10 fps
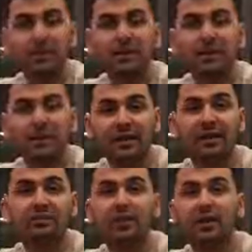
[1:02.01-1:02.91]
really
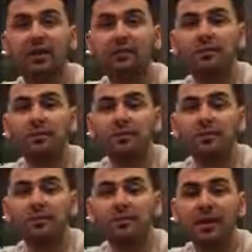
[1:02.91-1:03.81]
like to help
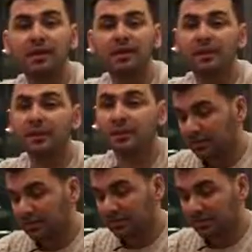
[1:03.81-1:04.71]
make their
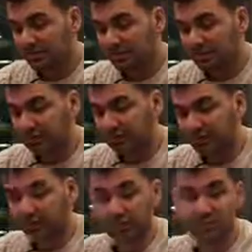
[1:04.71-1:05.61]
district
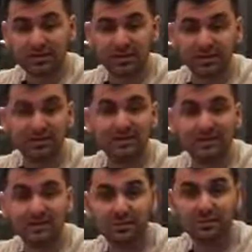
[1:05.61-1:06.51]
or cities
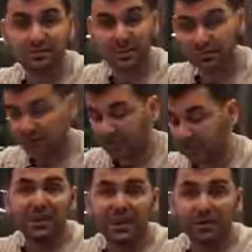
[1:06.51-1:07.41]
safer.
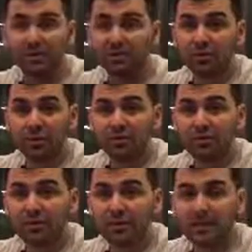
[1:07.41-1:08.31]
I don't know about the
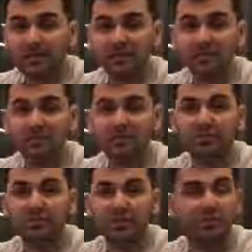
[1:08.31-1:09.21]
financials, so
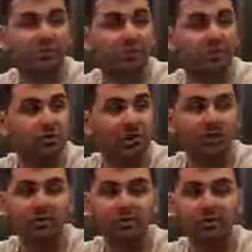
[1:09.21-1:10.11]
if you could do that,
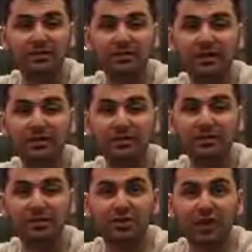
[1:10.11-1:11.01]
if you could send
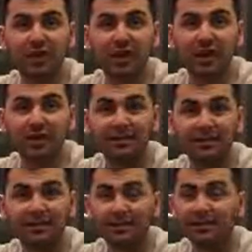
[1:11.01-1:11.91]
your
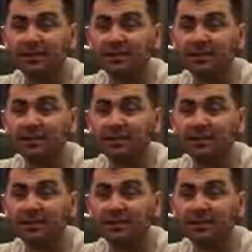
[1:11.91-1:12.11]
idea